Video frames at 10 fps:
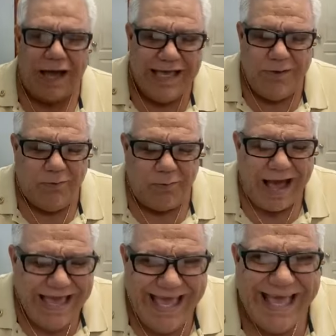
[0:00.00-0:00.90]
Why,
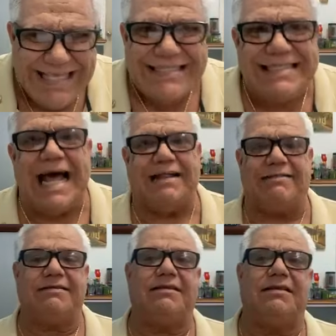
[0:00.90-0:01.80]
why is
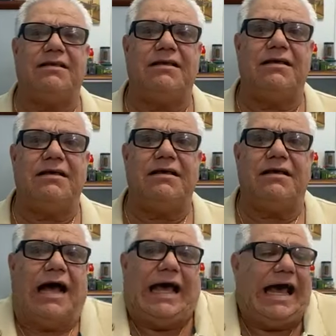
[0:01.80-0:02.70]
that?
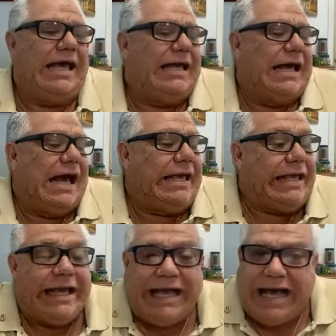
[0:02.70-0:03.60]
I, I,
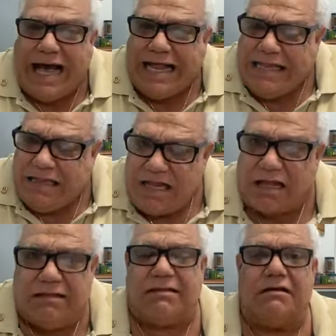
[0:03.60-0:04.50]
I
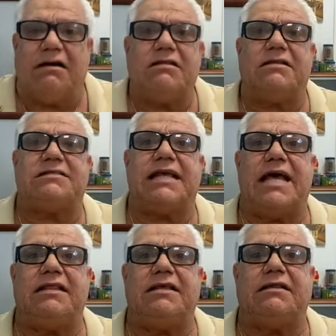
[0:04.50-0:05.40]
cannot
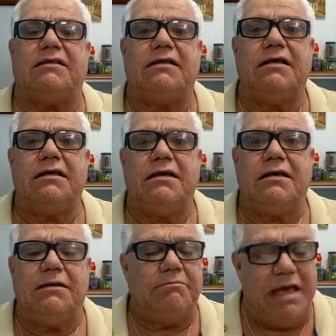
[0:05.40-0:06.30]
understand it.
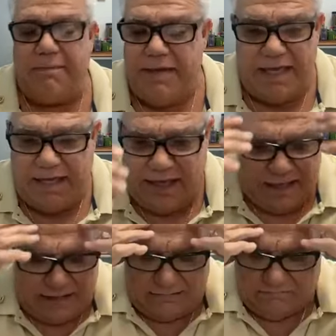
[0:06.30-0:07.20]

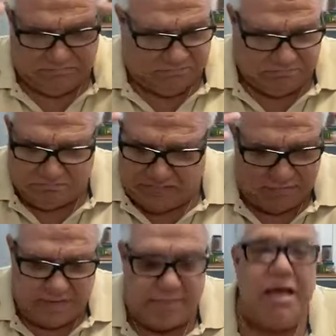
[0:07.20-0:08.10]
Maybe
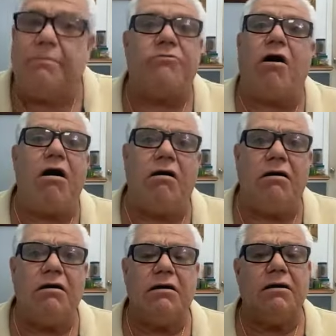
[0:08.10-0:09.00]
maybe I'm
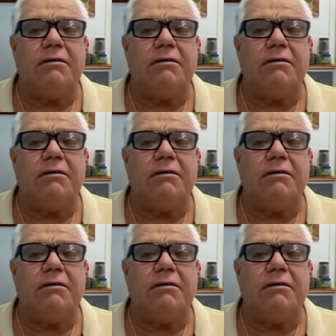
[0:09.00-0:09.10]
wrong,